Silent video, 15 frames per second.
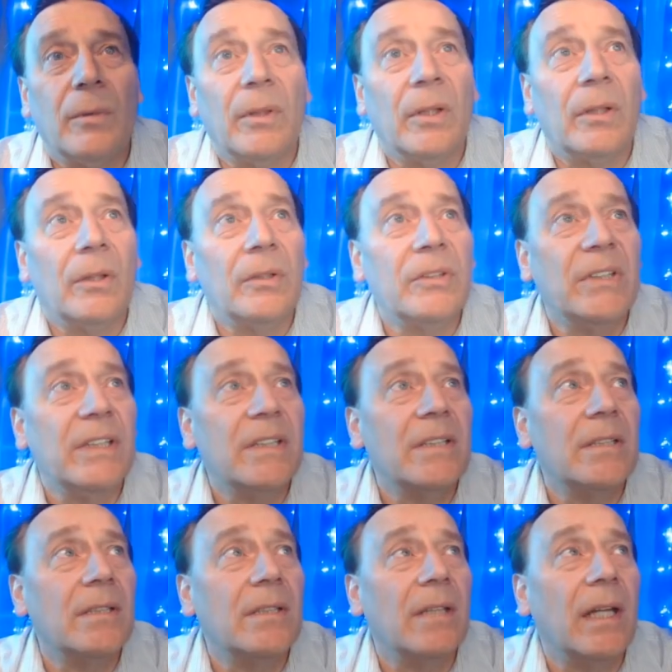we will close
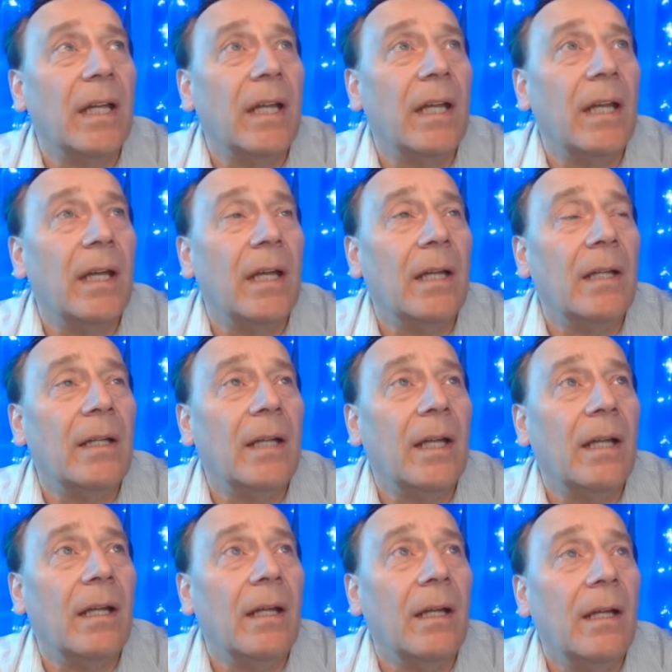this and
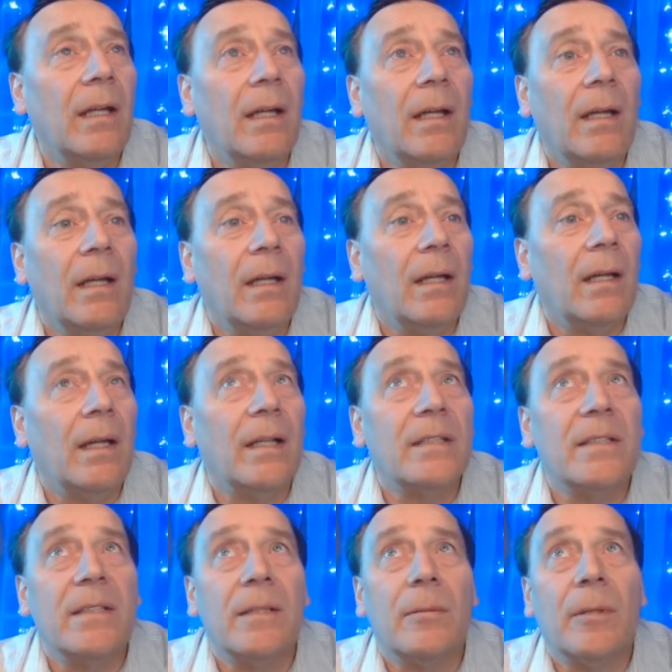then
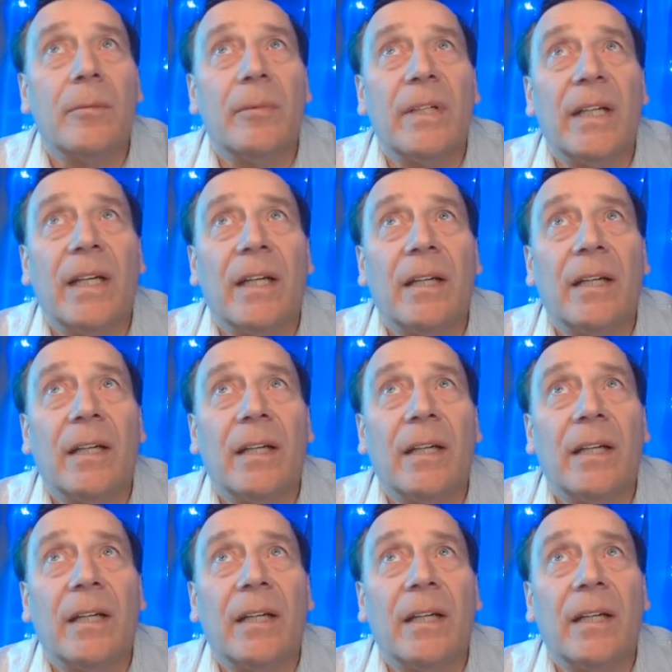Let's see what we